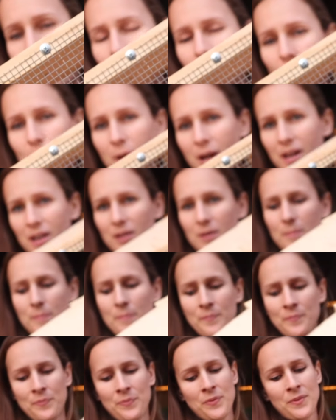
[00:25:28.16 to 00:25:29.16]
on the
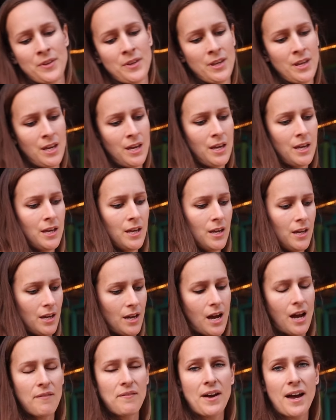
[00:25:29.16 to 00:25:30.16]
bottom
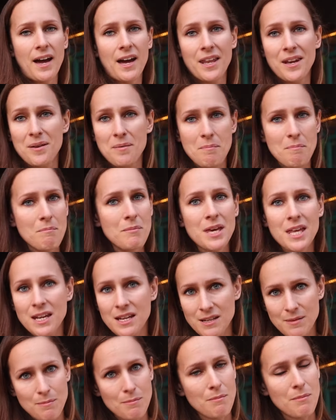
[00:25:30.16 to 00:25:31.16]
I've had
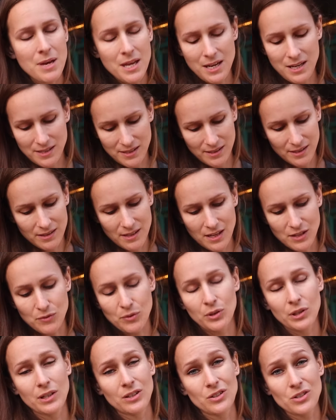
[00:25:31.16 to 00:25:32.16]
many, many
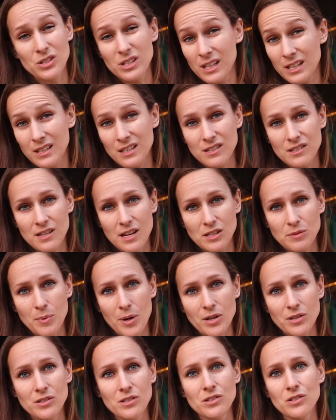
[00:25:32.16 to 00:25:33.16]
successful litters in these nest
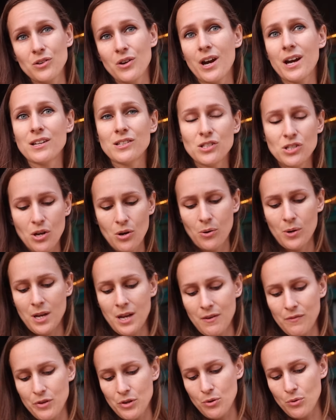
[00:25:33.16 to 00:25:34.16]
boxes, you guys. So
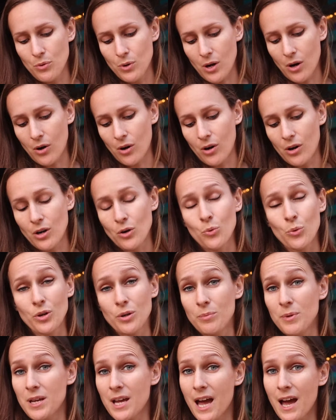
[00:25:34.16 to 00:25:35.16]
if you are going
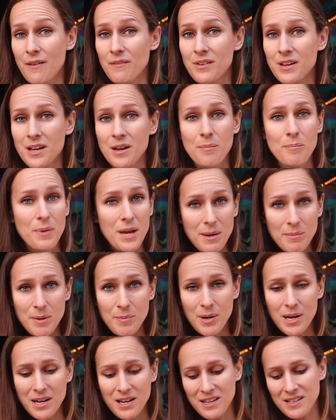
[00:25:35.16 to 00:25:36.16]
to be having baby
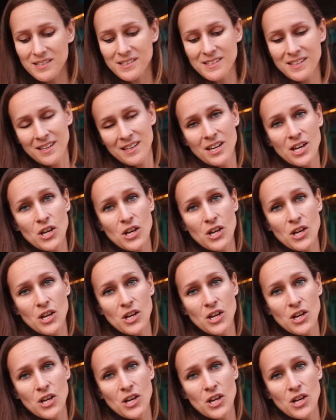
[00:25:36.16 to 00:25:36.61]
bunnies,